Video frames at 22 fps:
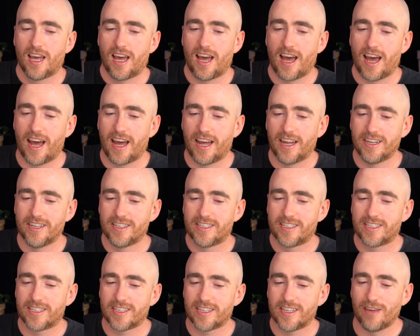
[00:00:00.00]

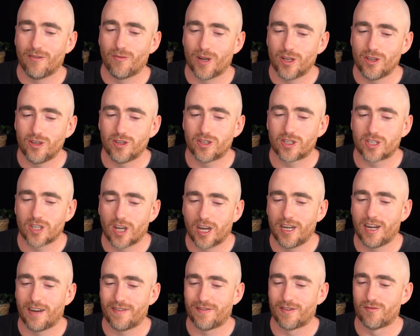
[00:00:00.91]
And when you
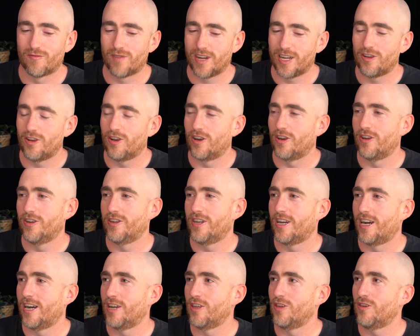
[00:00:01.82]
sign up for Red Note,
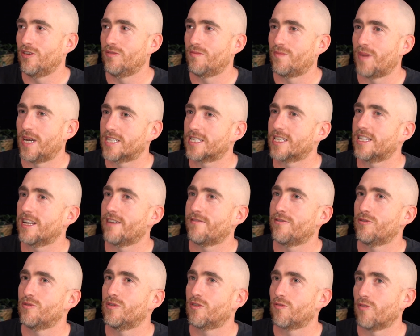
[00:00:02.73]
you basically have
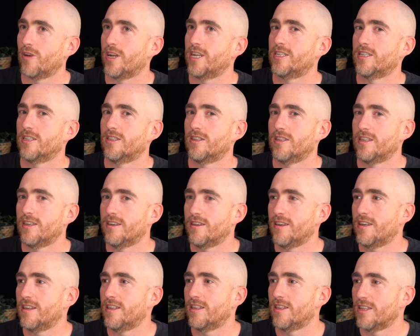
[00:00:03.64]
to agree to
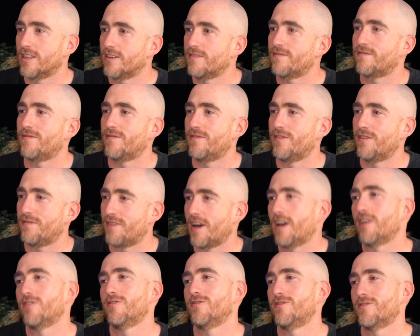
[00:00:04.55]
live the
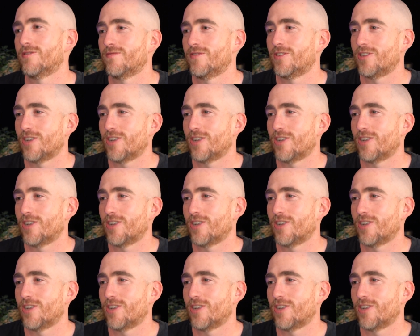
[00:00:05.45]
values of the